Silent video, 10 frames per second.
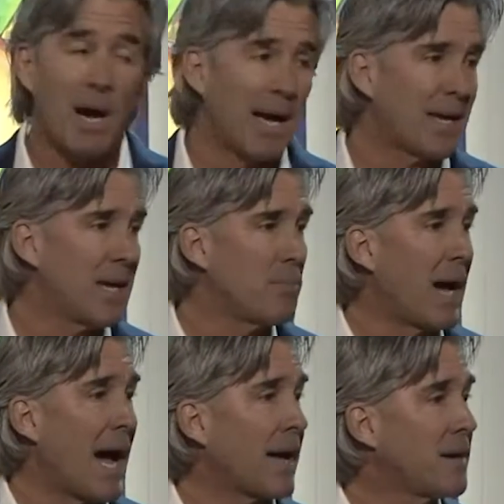I came
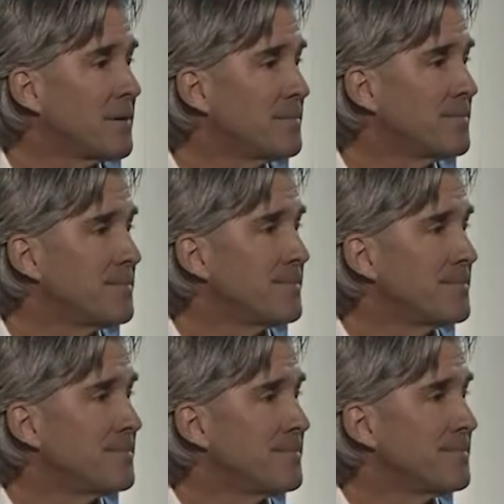back.
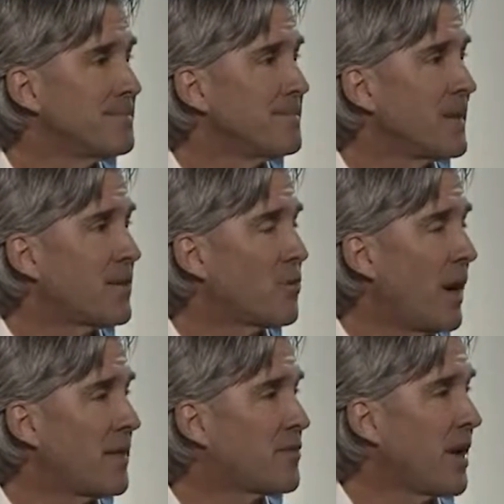That's
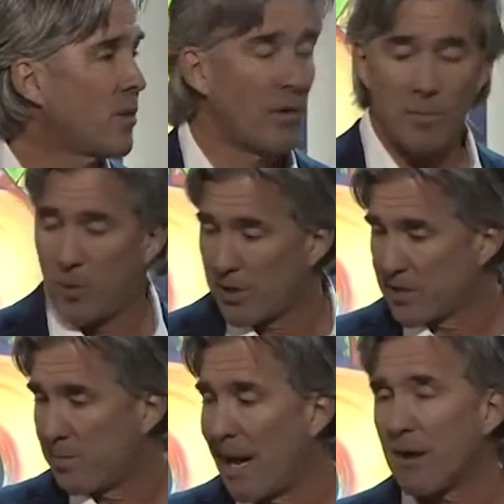why the title of the book
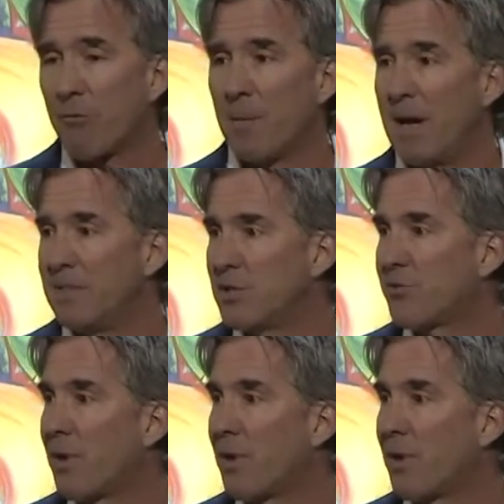is Back from Heaven's